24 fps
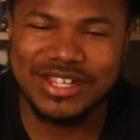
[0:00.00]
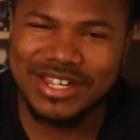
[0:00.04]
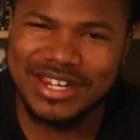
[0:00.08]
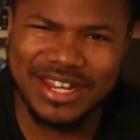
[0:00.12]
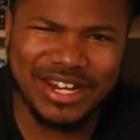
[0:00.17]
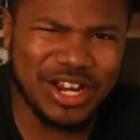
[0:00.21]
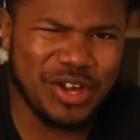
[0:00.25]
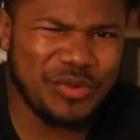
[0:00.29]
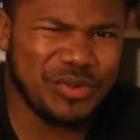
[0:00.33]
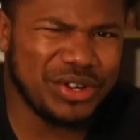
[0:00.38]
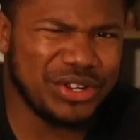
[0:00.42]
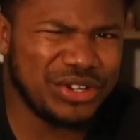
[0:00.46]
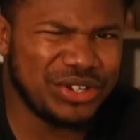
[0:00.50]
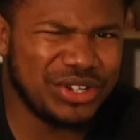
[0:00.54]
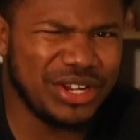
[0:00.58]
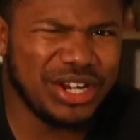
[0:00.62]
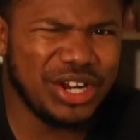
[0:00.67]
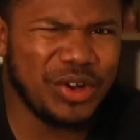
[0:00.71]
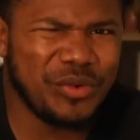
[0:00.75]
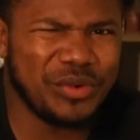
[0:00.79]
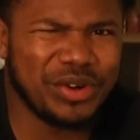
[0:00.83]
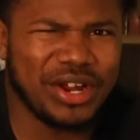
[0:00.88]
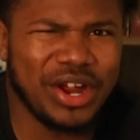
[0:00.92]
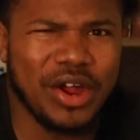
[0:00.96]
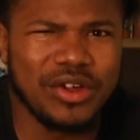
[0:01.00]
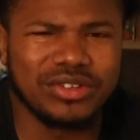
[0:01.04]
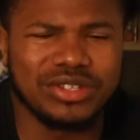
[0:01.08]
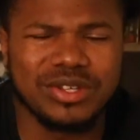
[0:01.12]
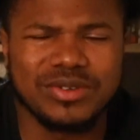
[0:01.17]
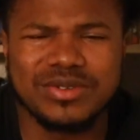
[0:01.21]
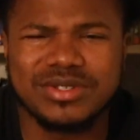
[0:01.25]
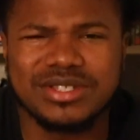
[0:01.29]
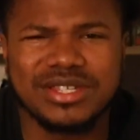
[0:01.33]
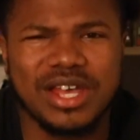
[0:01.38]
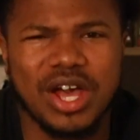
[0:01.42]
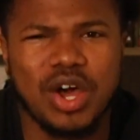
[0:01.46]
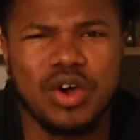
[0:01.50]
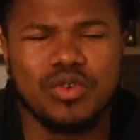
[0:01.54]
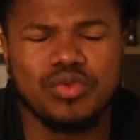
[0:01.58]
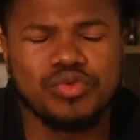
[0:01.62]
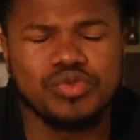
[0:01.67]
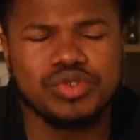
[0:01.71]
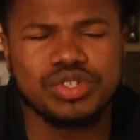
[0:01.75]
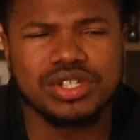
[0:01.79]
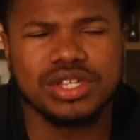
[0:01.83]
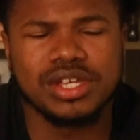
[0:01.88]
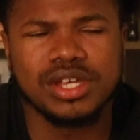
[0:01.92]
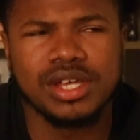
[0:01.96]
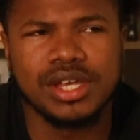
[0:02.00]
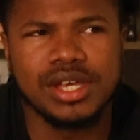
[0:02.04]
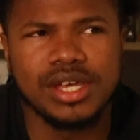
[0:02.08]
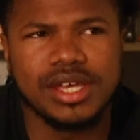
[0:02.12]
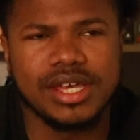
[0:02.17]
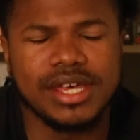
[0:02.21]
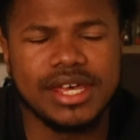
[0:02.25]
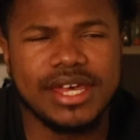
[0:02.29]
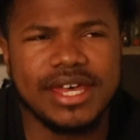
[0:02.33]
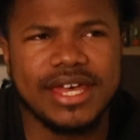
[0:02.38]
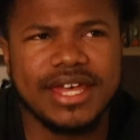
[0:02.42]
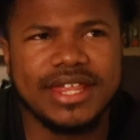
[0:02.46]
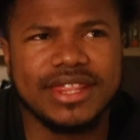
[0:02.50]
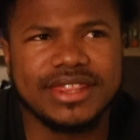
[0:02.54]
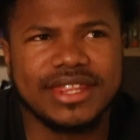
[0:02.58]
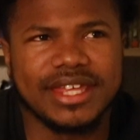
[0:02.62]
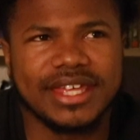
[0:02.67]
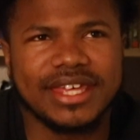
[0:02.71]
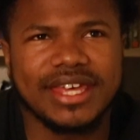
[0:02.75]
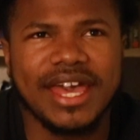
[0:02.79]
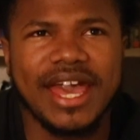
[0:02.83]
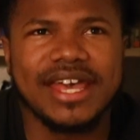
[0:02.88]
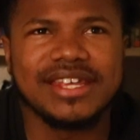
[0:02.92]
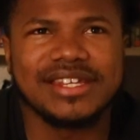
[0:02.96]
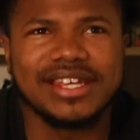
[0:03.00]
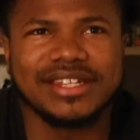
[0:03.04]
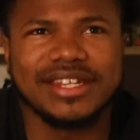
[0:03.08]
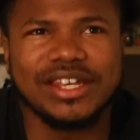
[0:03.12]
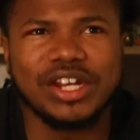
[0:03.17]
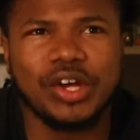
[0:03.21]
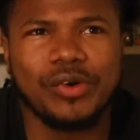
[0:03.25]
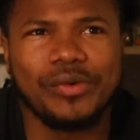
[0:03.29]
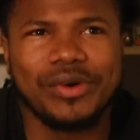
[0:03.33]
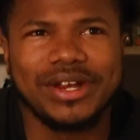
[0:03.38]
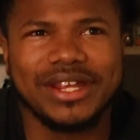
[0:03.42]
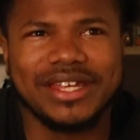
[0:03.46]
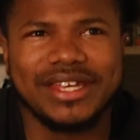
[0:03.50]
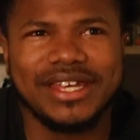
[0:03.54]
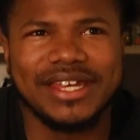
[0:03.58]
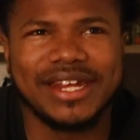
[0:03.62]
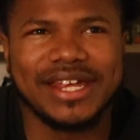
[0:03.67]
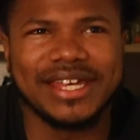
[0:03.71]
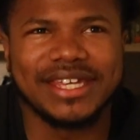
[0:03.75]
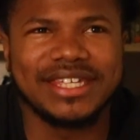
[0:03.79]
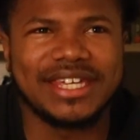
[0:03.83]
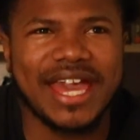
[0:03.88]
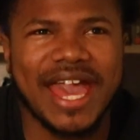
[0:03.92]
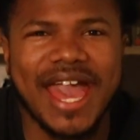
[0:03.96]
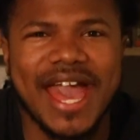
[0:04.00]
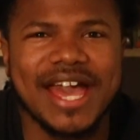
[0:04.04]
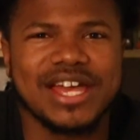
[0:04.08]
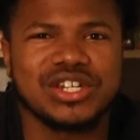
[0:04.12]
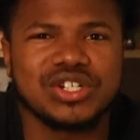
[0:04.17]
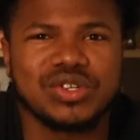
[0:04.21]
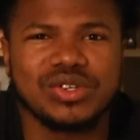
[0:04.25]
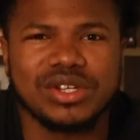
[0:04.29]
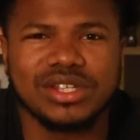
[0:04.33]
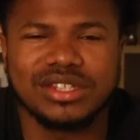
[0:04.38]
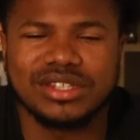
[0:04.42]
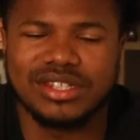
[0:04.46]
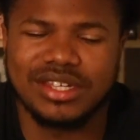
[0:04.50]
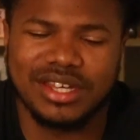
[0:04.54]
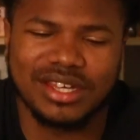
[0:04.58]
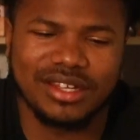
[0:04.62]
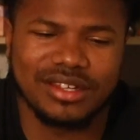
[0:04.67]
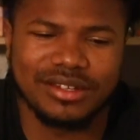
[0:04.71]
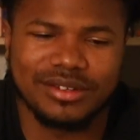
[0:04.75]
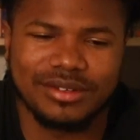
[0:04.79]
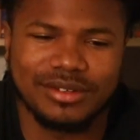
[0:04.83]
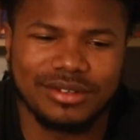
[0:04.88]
And they don't want to hurt themselves in the case. Like, they don't want to get a gash or anything.